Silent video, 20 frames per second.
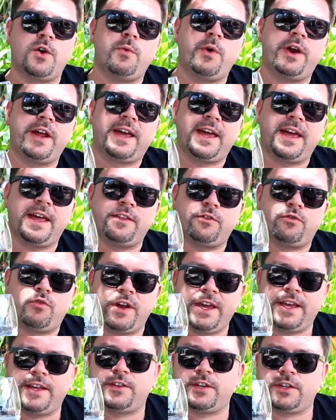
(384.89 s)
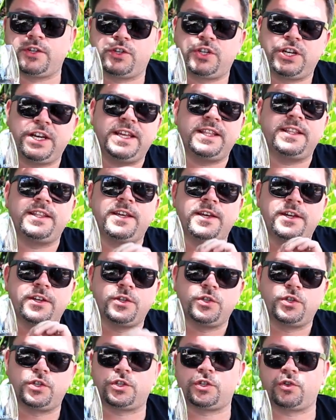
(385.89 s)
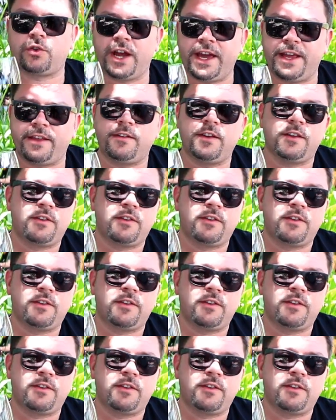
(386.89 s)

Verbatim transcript: where you can drink the gin straight.